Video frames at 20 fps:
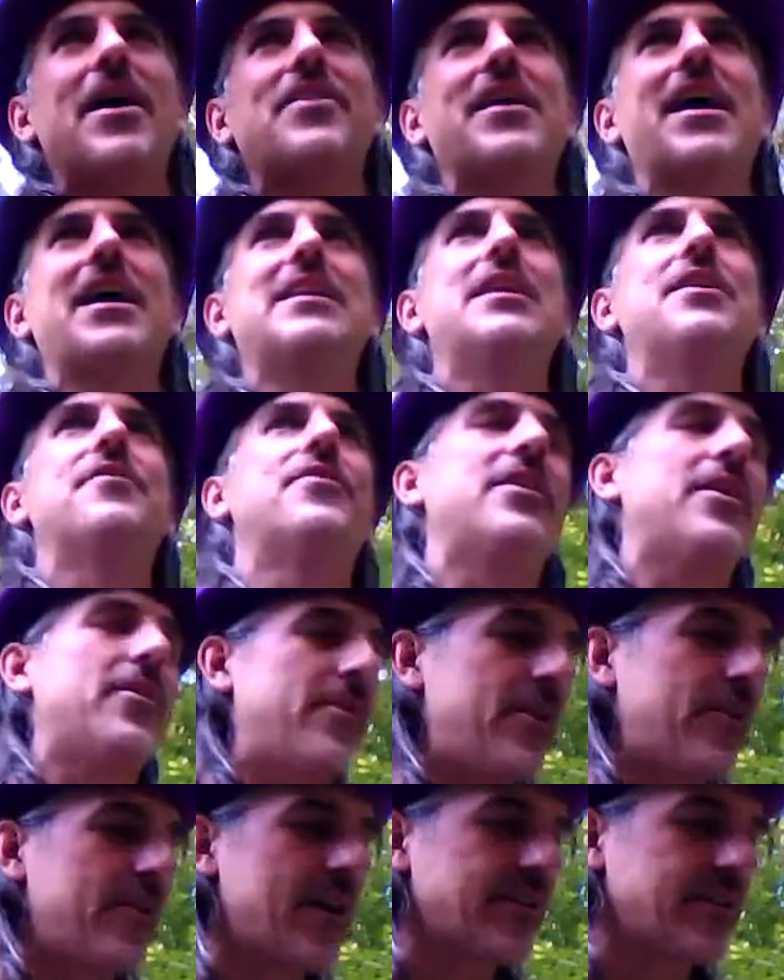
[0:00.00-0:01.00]
that and infinite
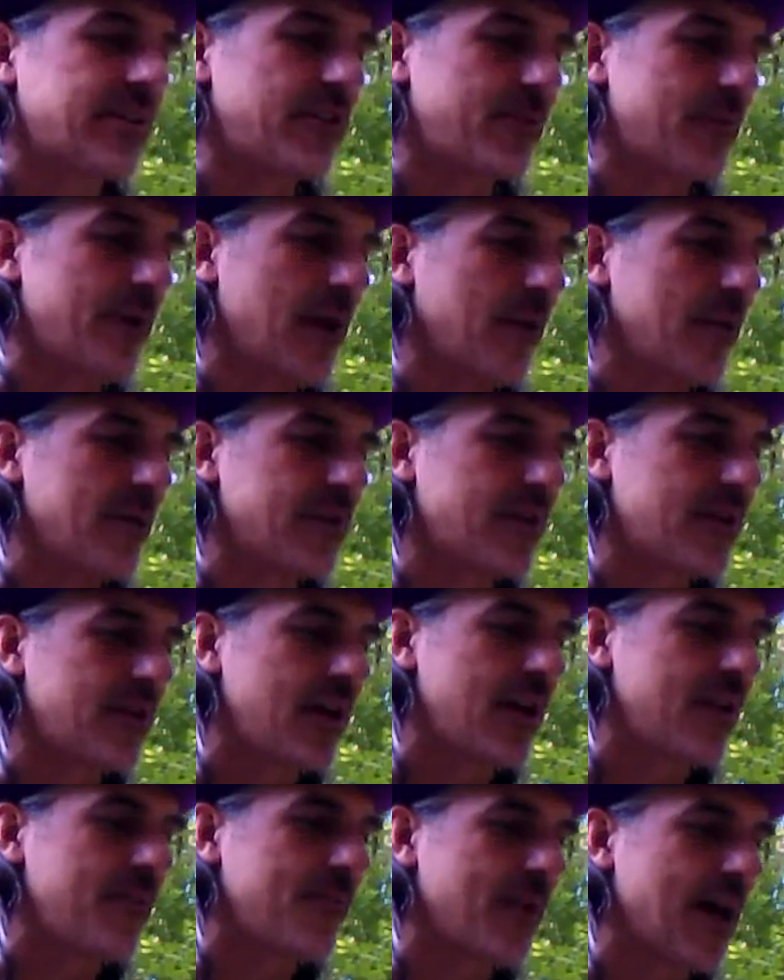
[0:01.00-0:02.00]
regress as we always
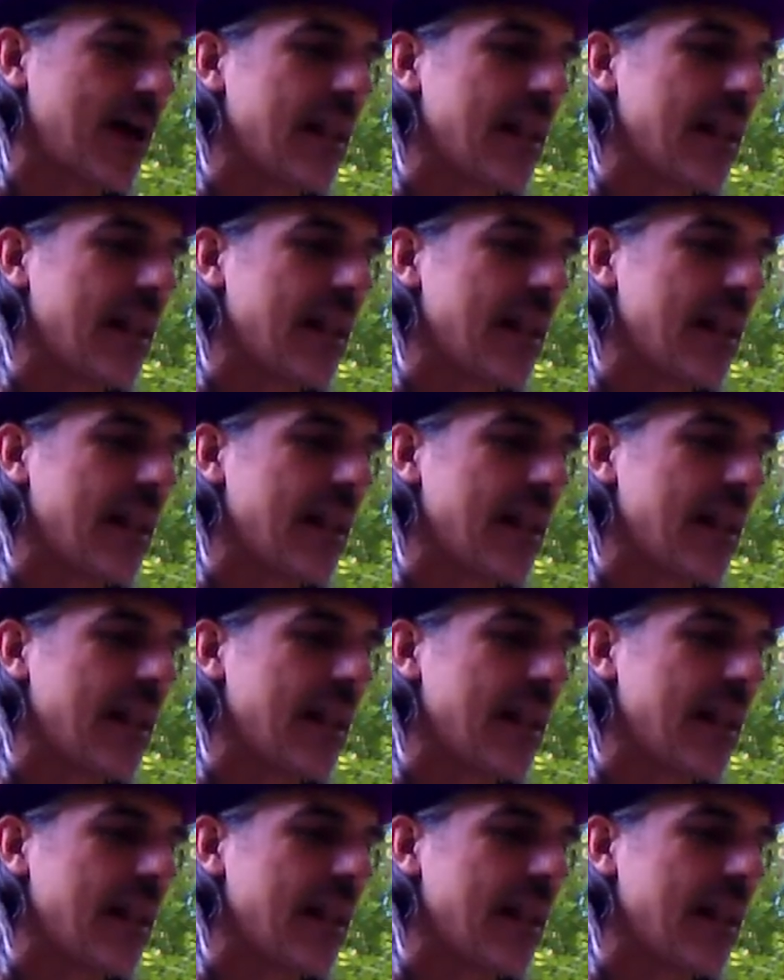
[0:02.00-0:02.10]
could, but